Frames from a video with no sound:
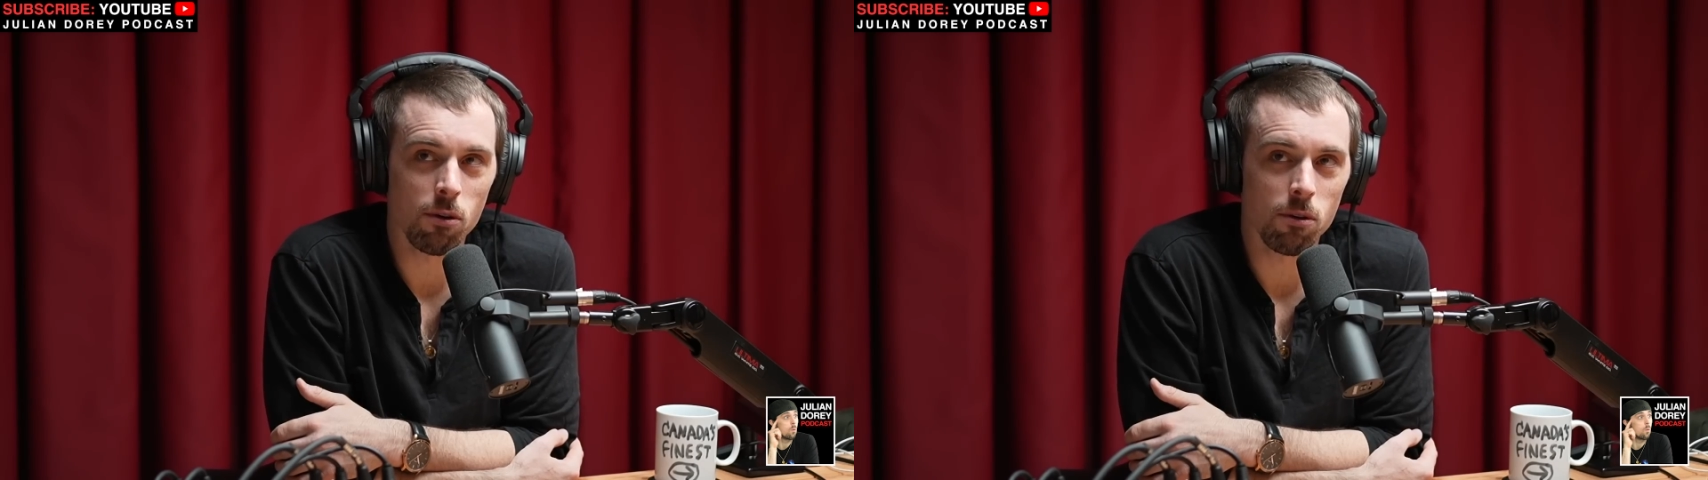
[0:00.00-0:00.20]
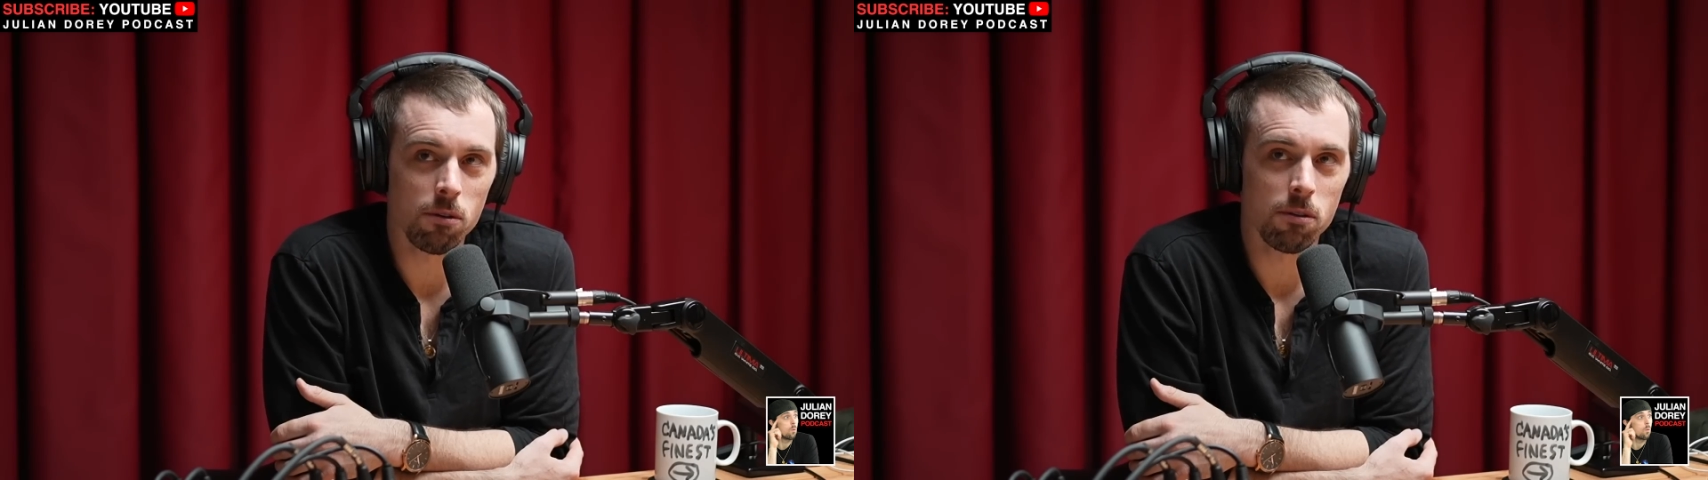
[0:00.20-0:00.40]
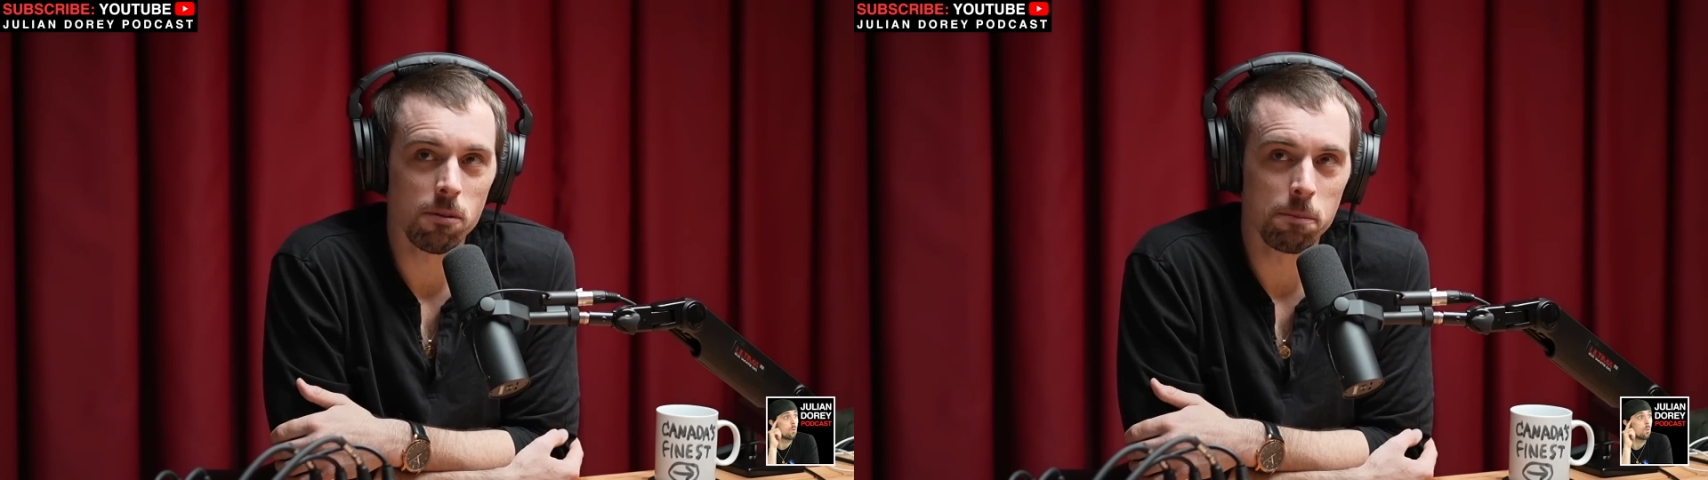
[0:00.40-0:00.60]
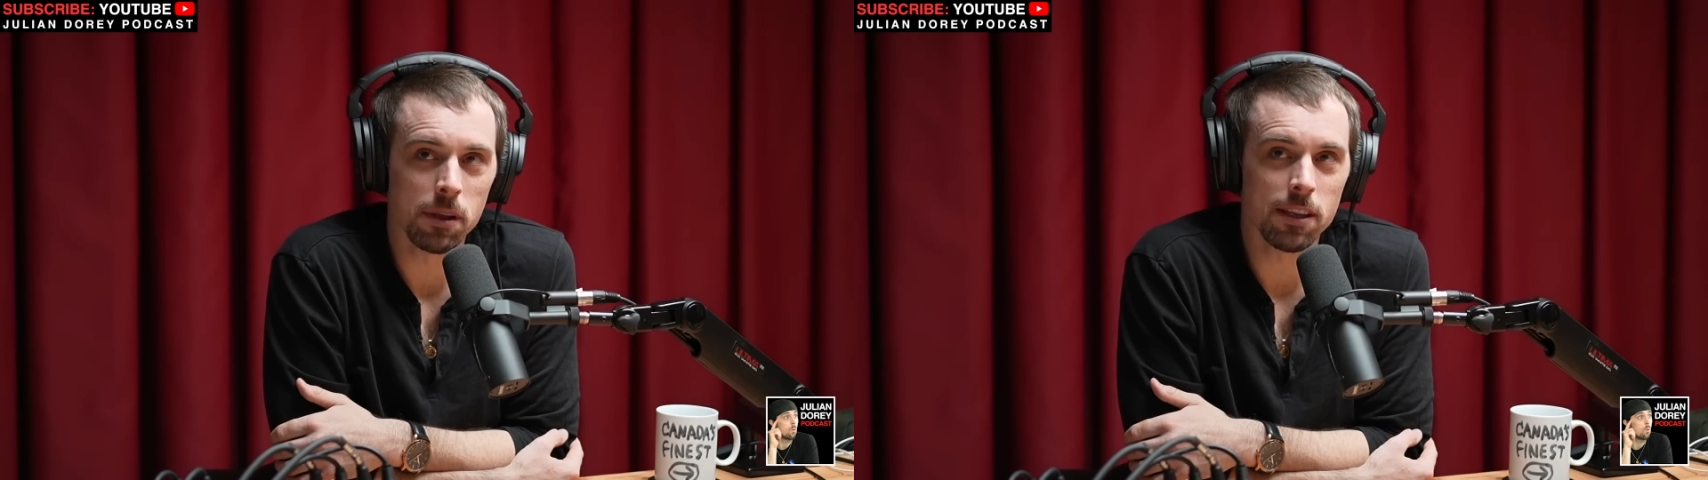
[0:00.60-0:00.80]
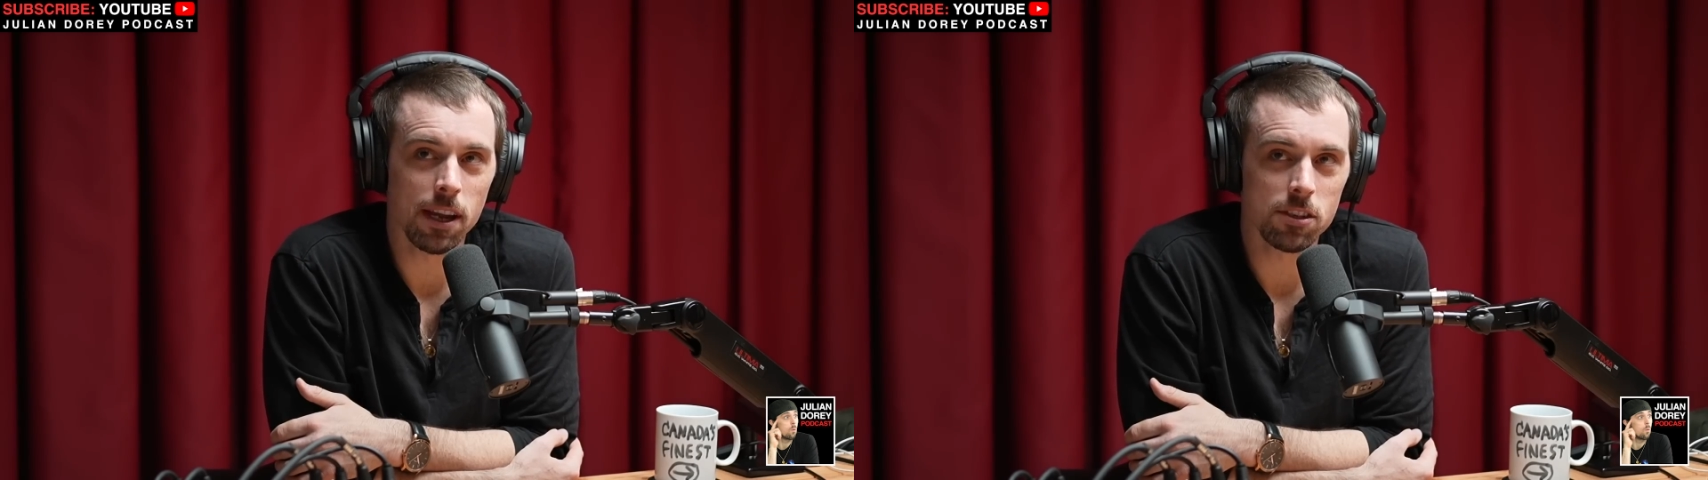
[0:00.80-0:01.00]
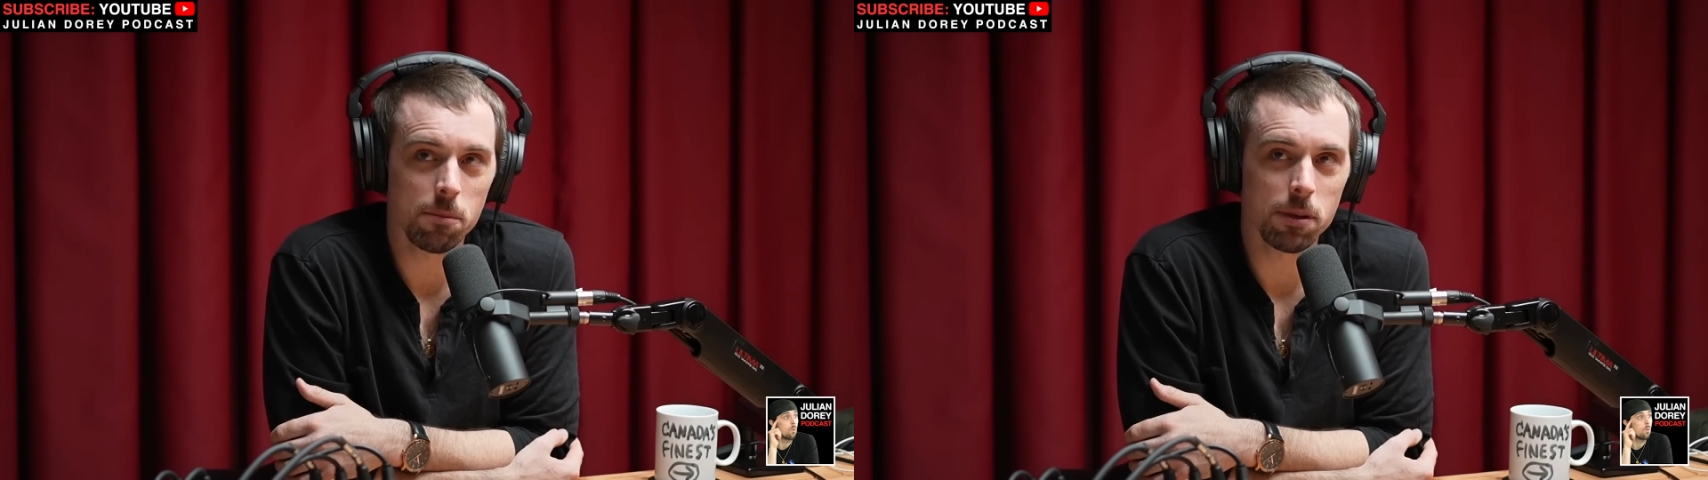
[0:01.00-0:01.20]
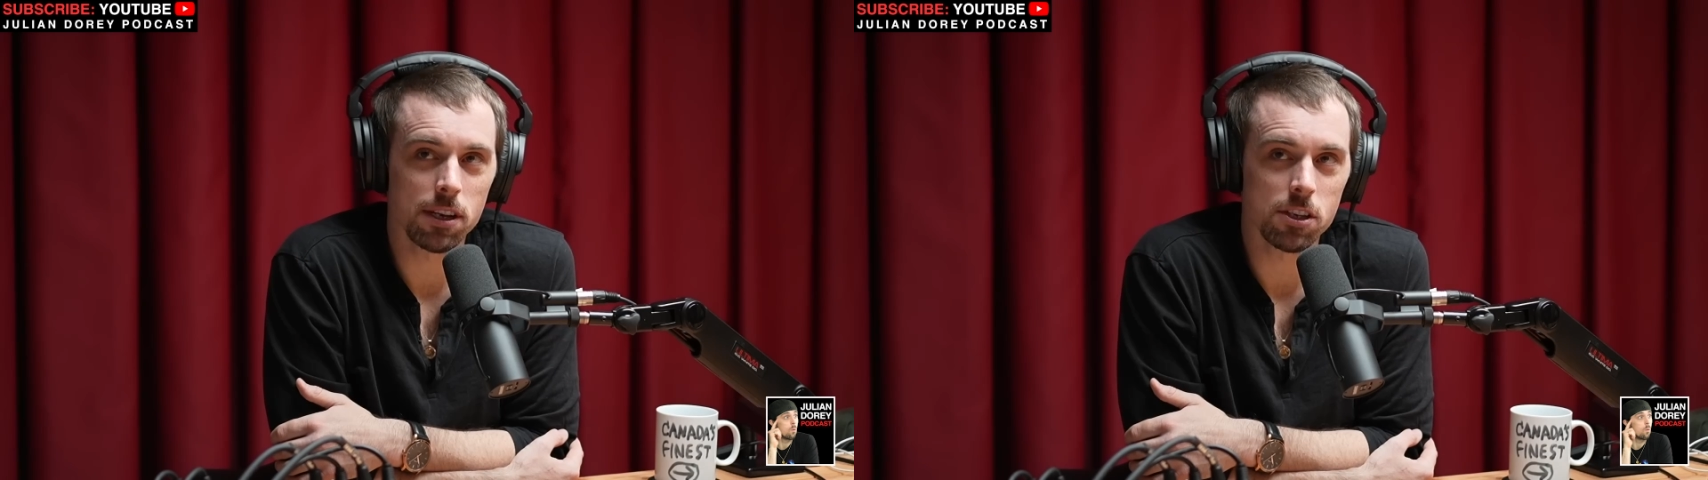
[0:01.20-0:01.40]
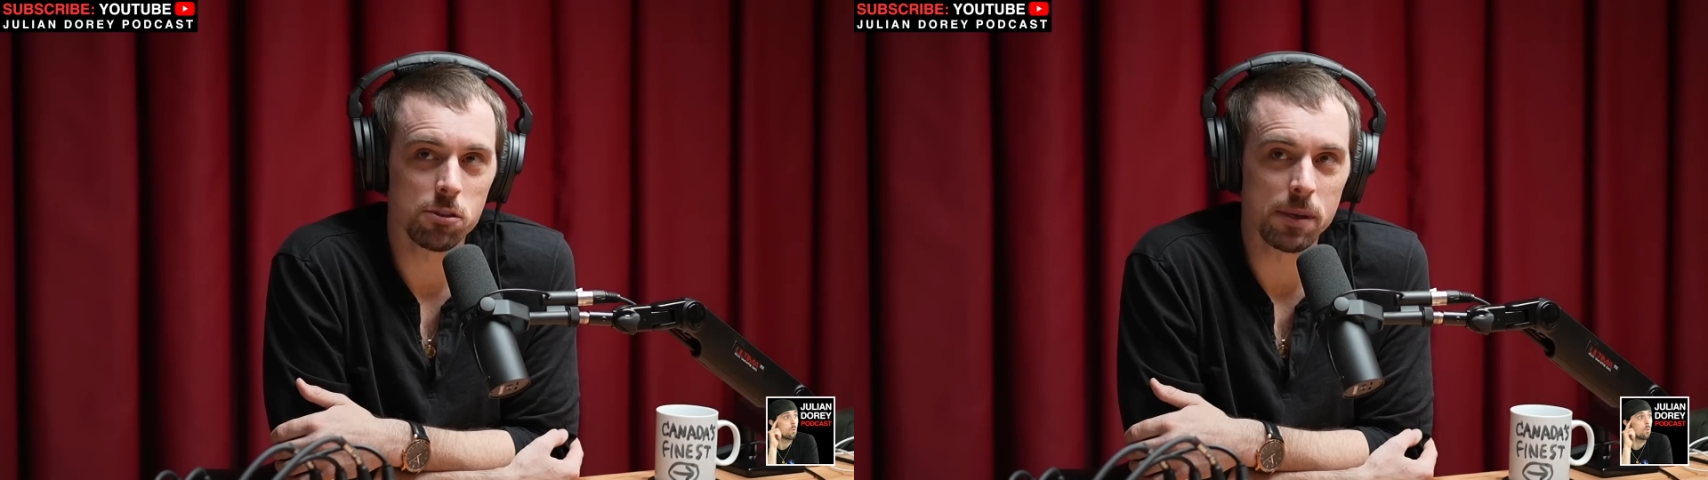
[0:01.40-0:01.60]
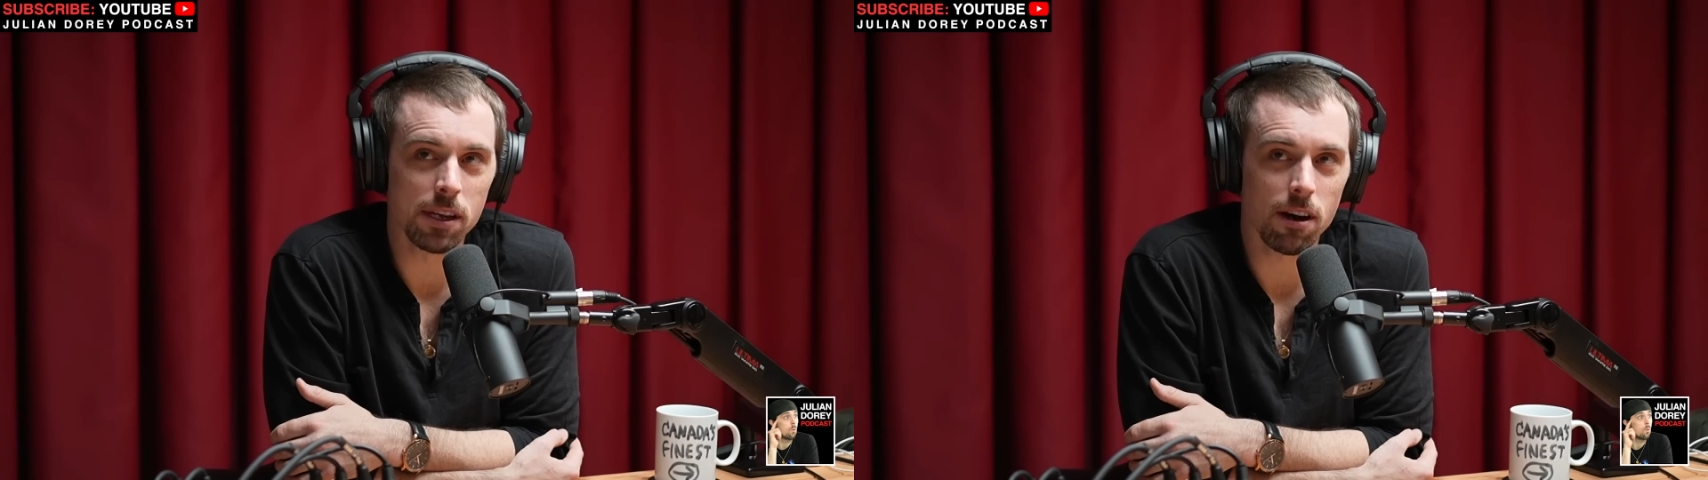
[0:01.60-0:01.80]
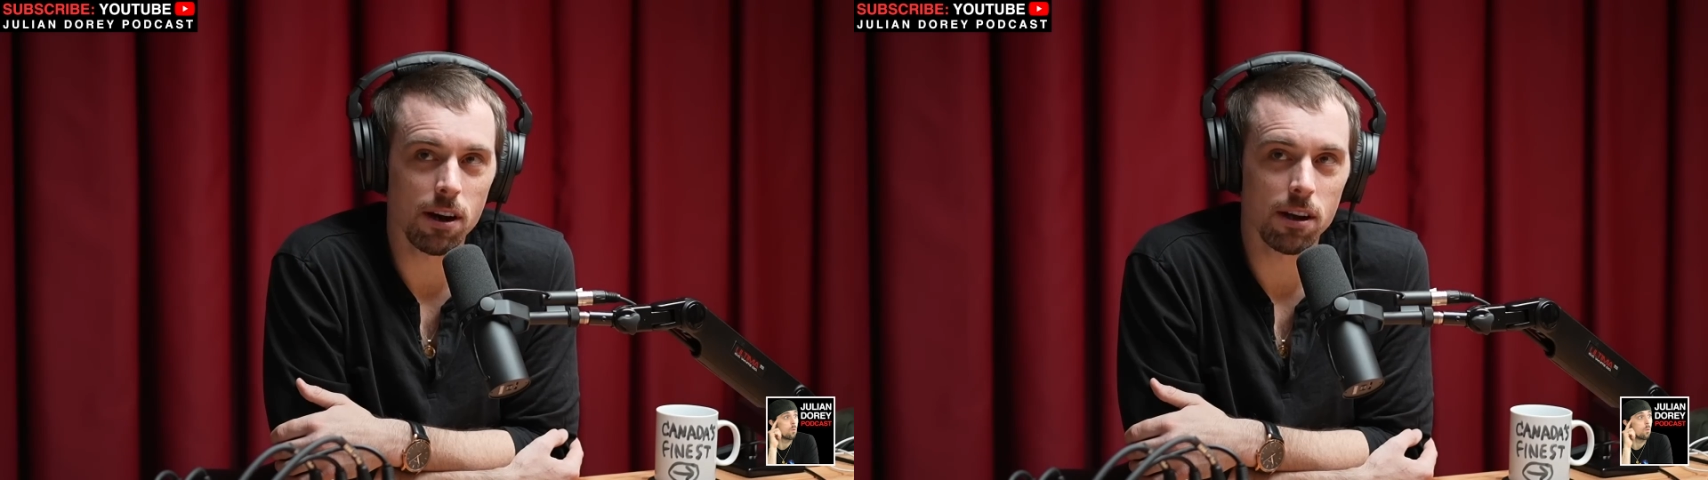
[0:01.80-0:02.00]
having a hard time. Something that is
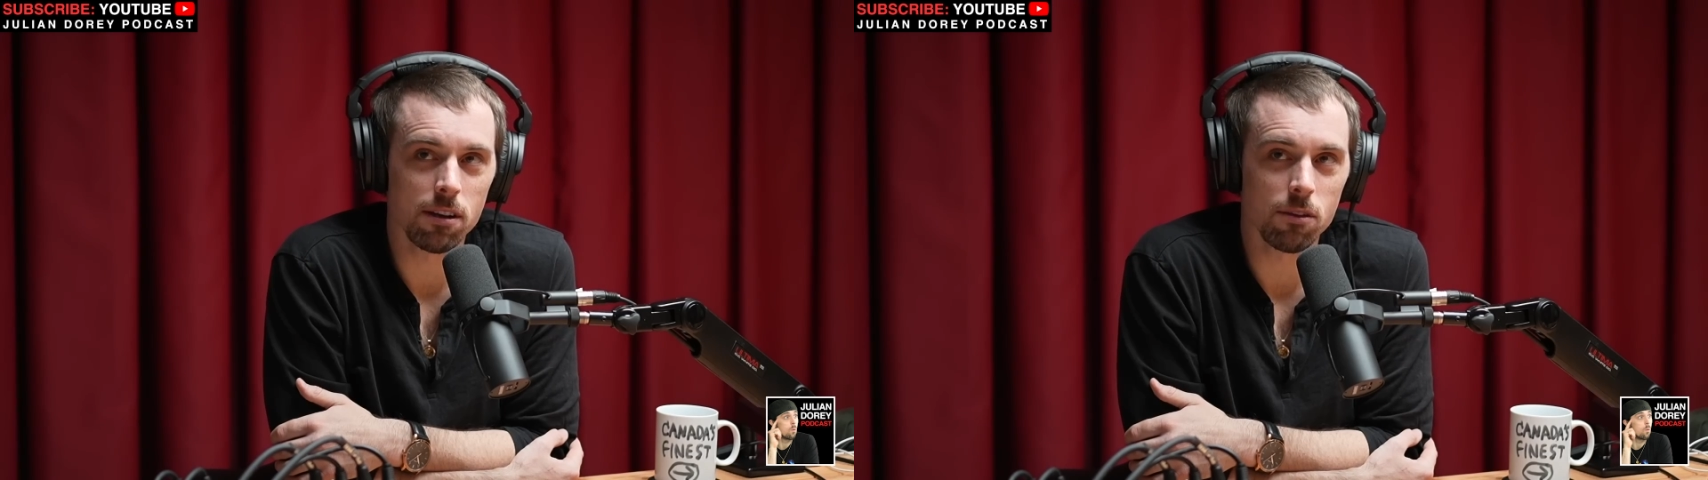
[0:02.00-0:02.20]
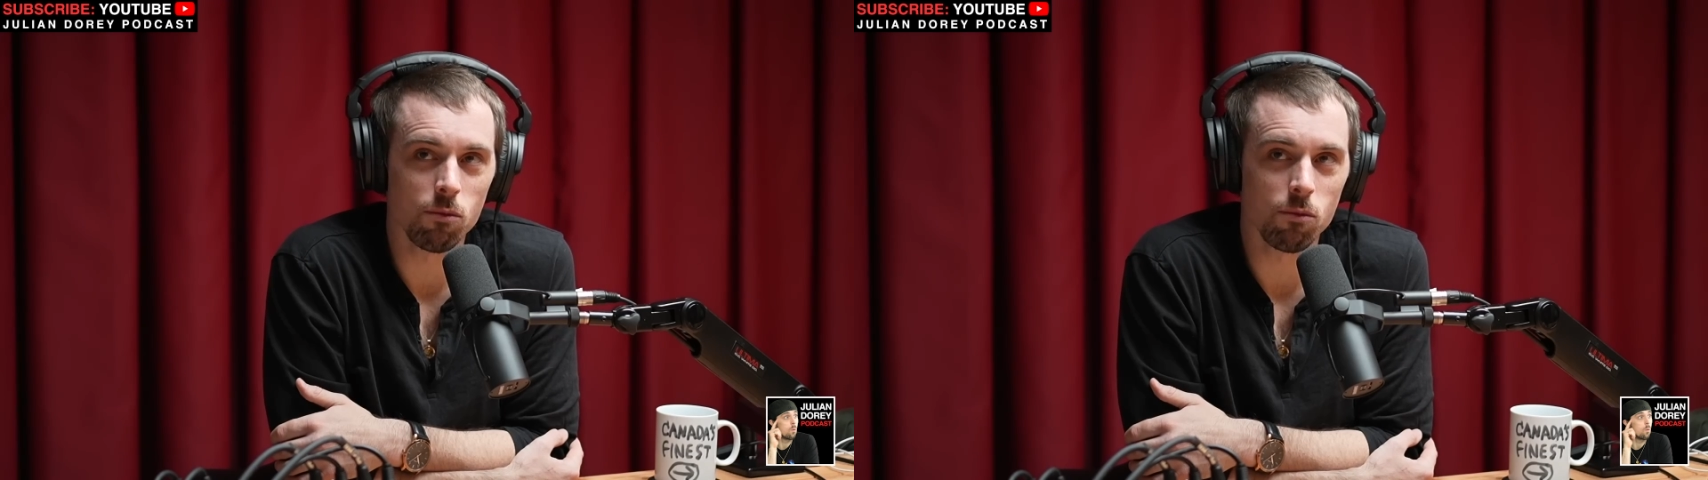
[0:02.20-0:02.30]
beyond